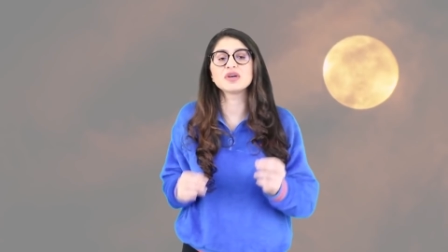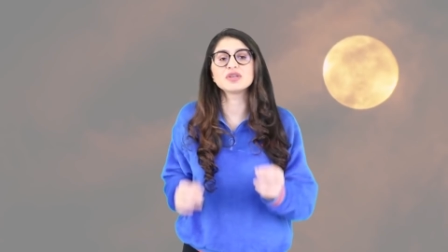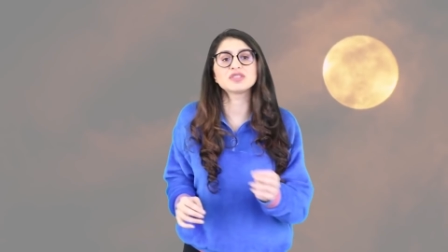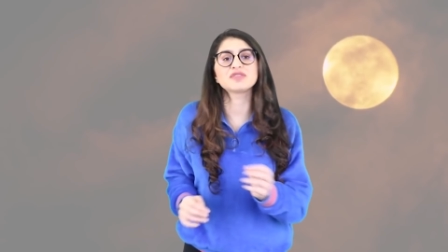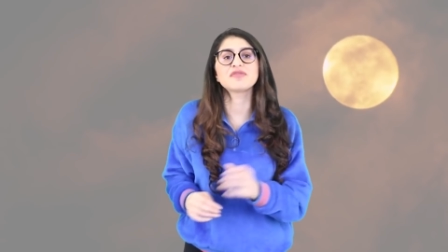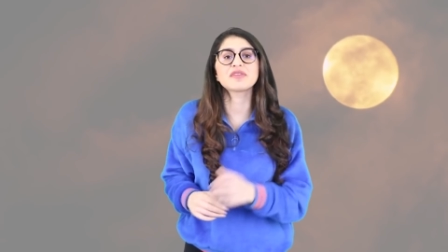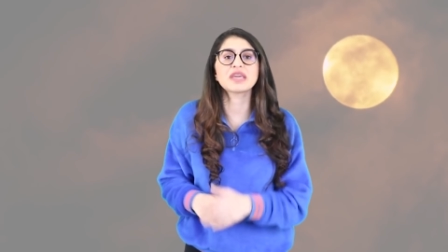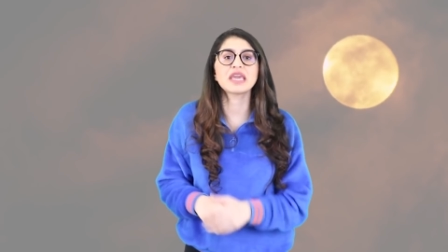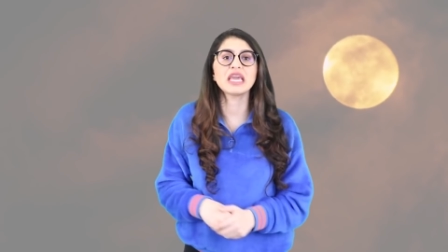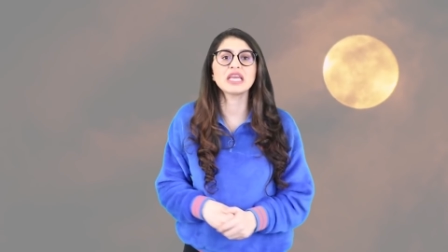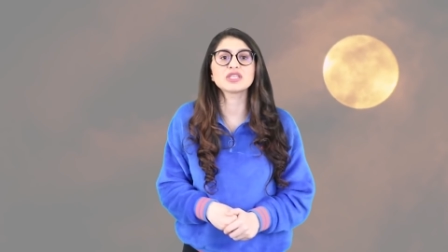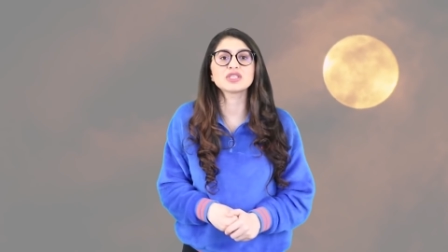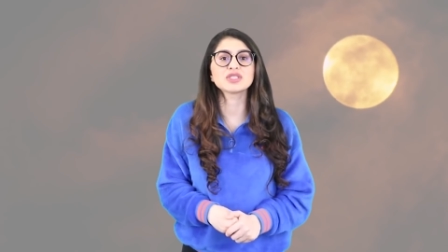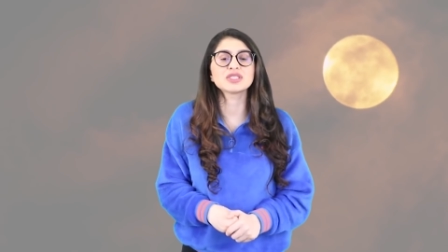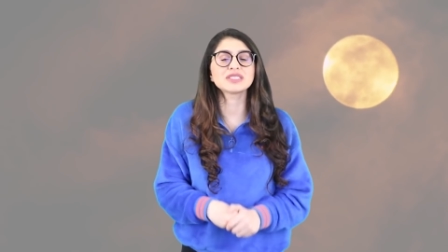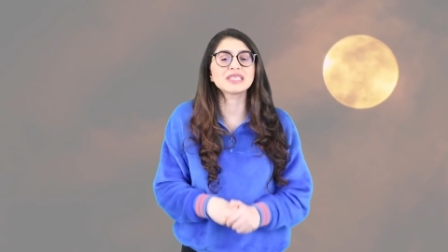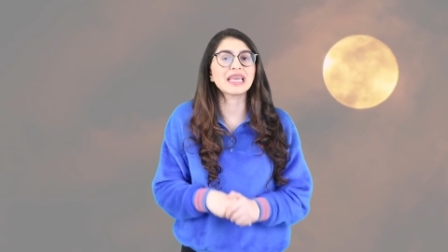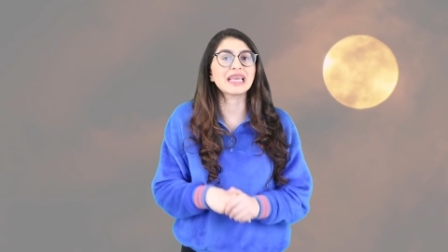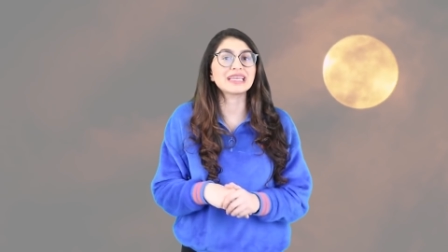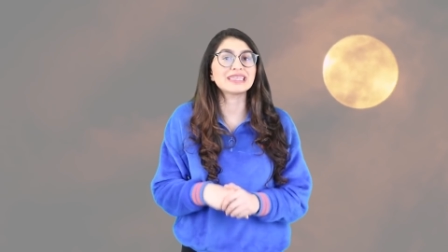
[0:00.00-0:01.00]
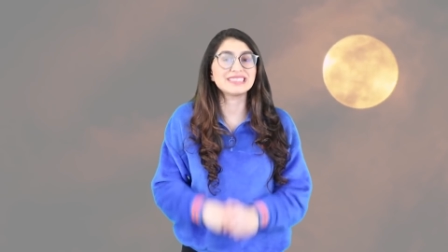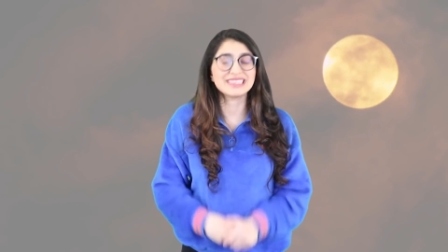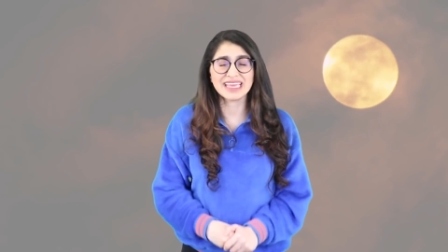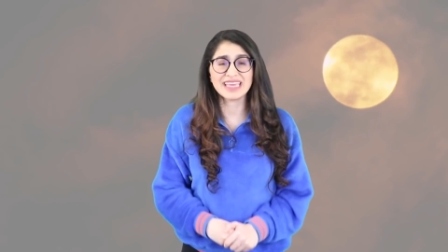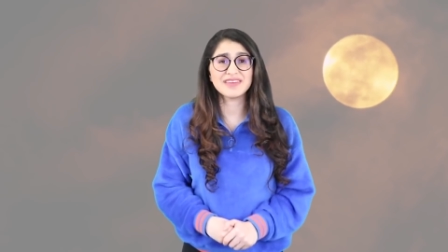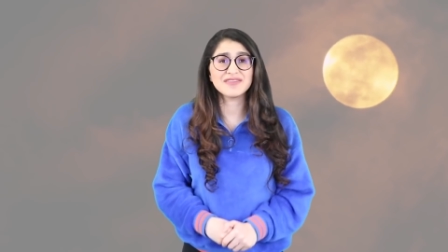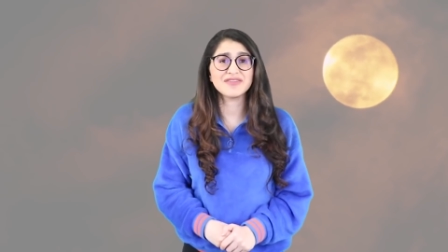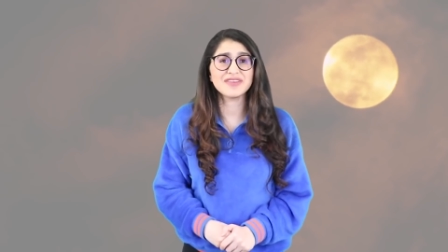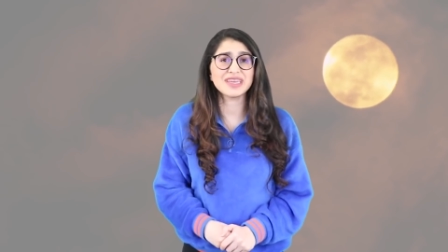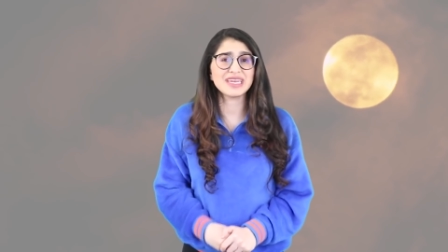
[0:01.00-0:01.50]
notification notification saying
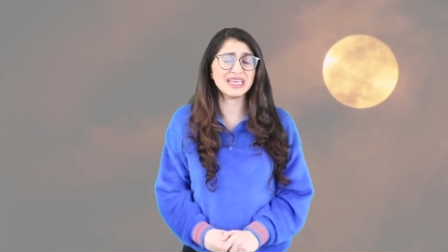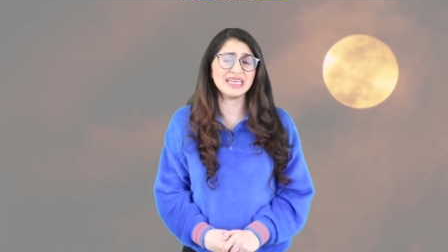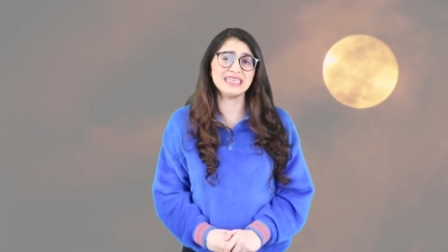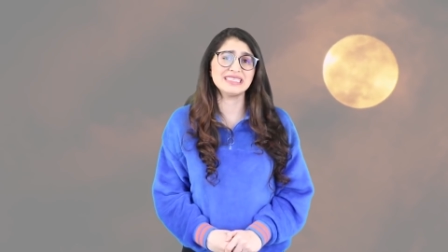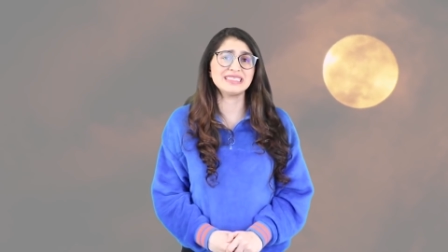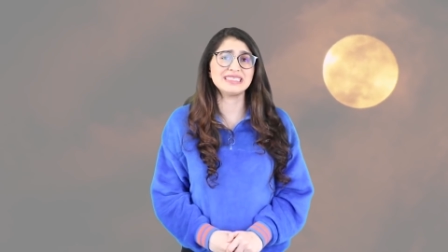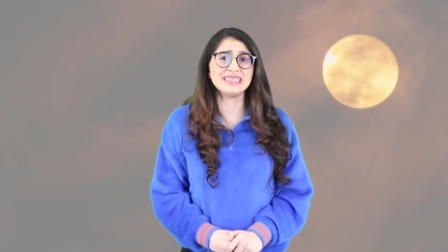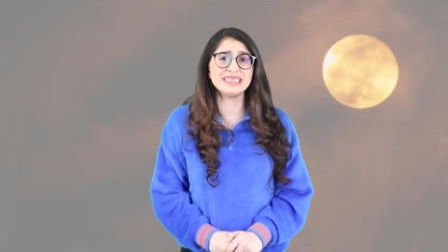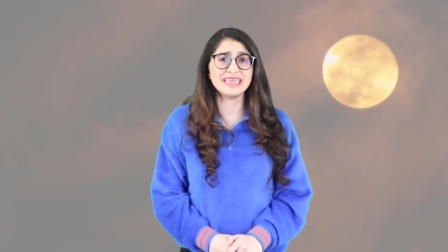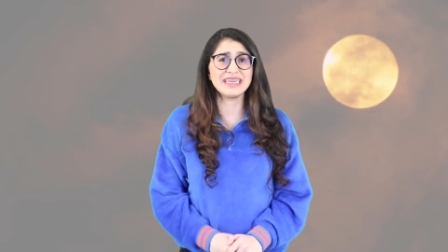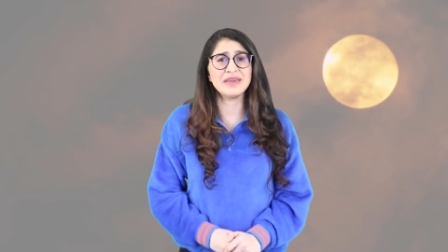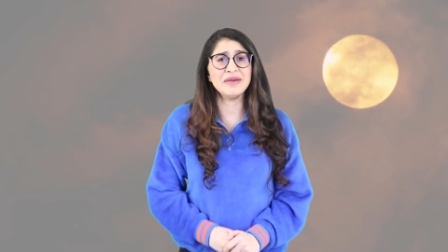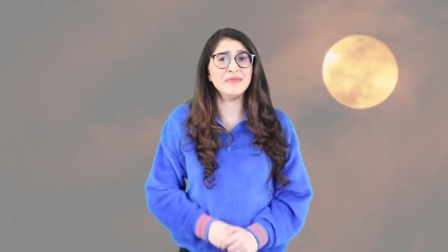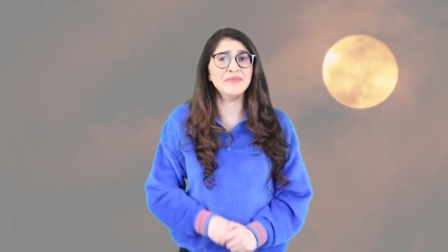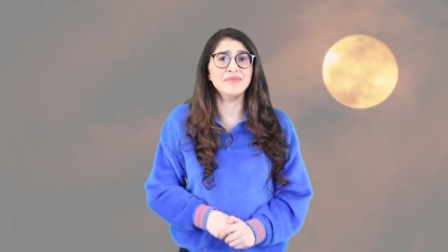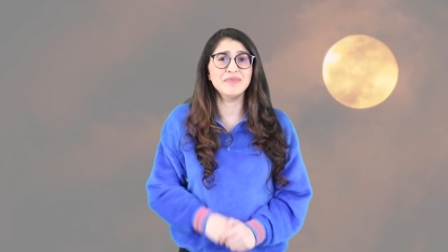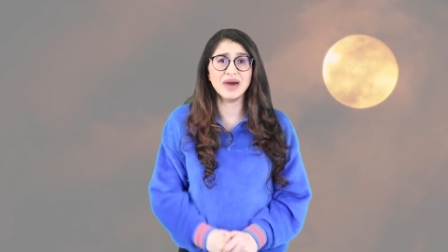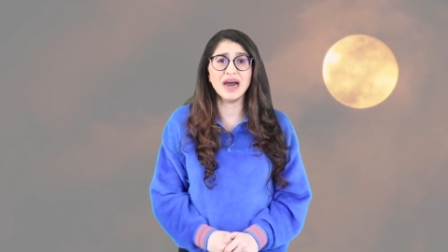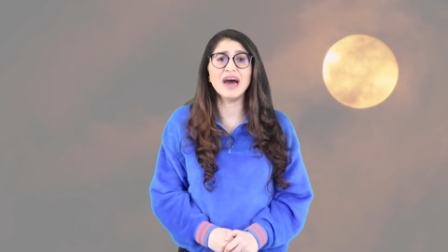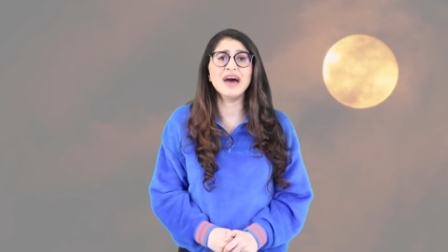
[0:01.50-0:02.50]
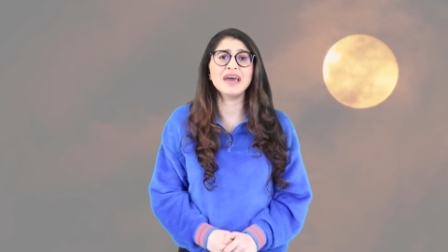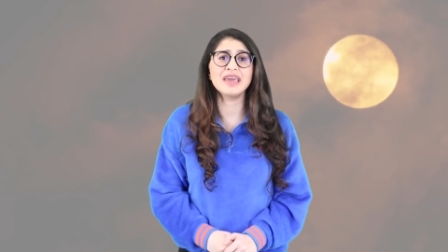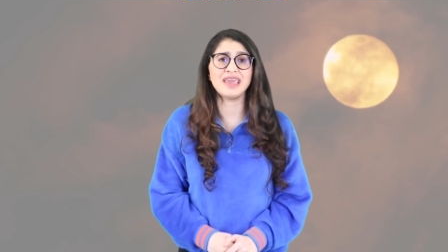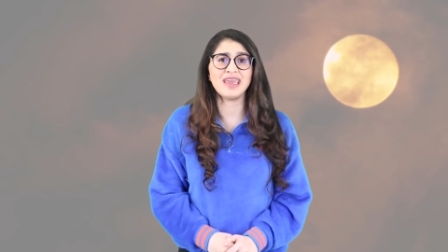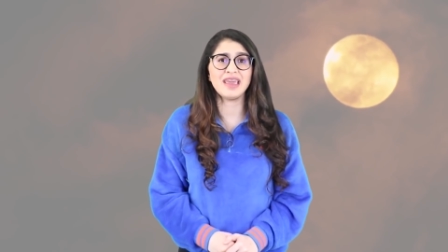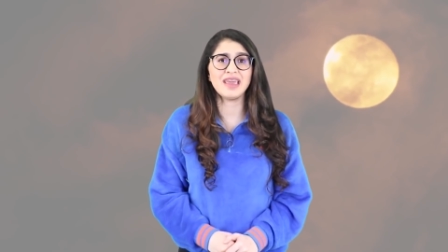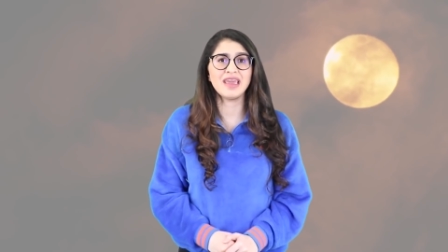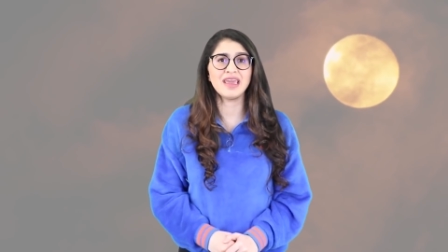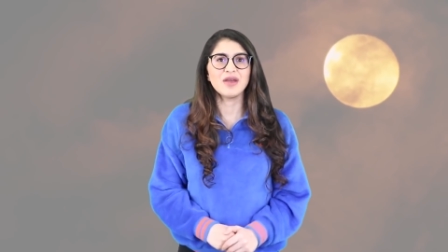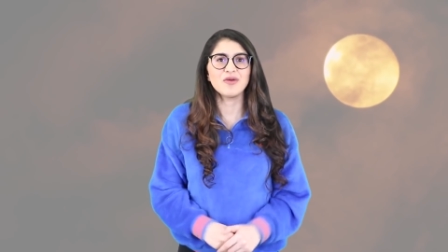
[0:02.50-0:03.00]
David is
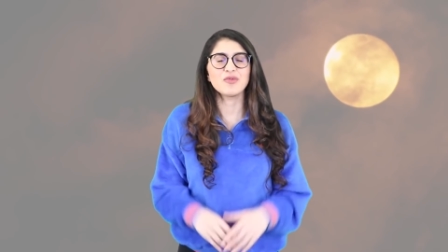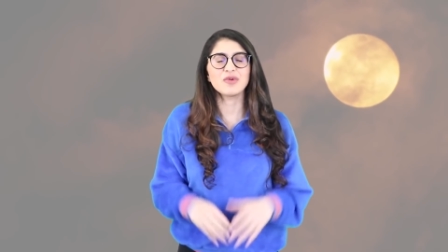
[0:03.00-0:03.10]
nearby.